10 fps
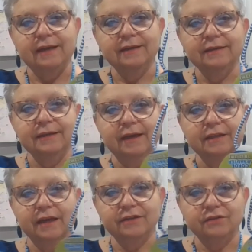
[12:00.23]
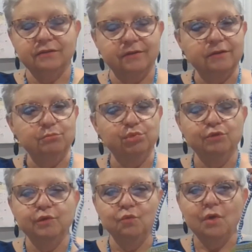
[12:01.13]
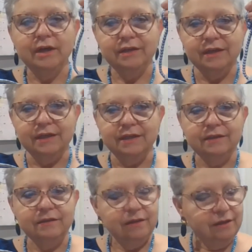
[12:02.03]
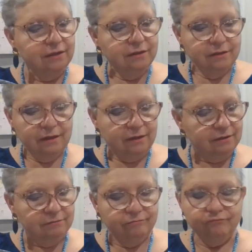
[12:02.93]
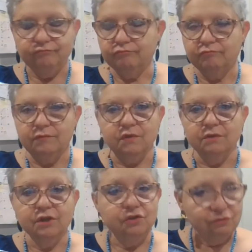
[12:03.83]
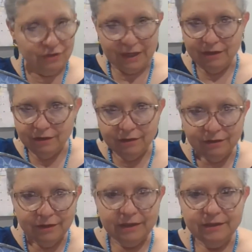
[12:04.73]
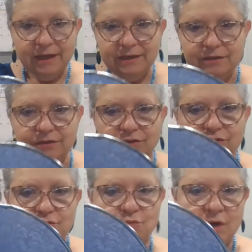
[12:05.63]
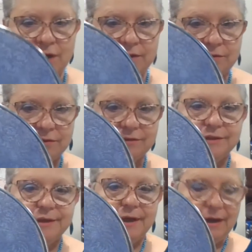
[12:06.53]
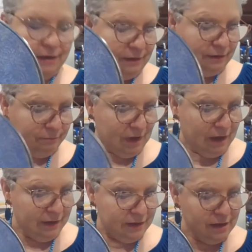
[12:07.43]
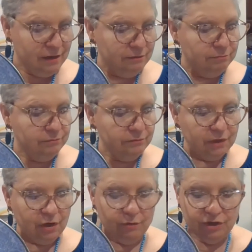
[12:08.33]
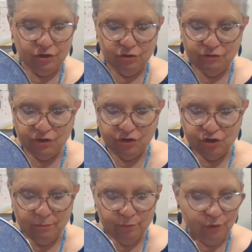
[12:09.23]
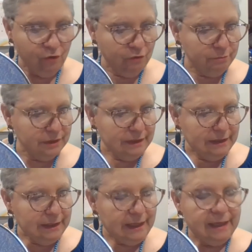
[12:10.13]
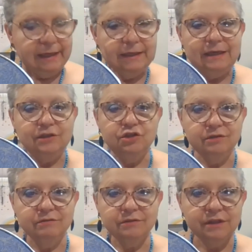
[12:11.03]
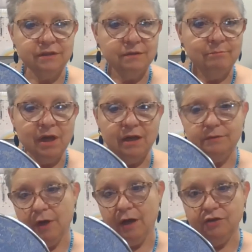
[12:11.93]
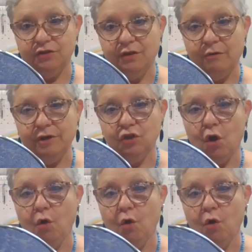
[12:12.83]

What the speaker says: and I liked the blue and white in it. You can use anything that you want. I am going to use the jump rope, and I don't think the Mod Podge is going to